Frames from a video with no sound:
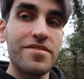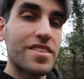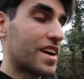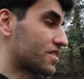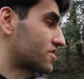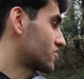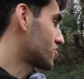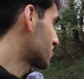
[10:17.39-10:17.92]

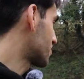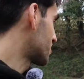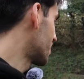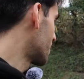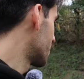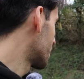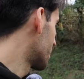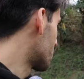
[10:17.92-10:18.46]
that's just
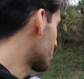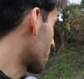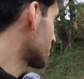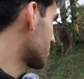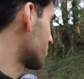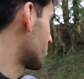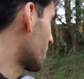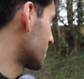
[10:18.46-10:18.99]
the
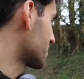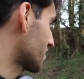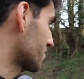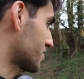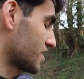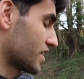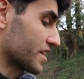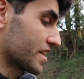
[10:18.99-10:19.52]
price of buying
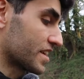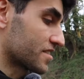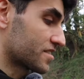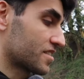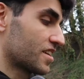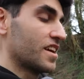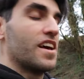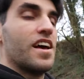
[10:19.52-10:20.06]
something like this.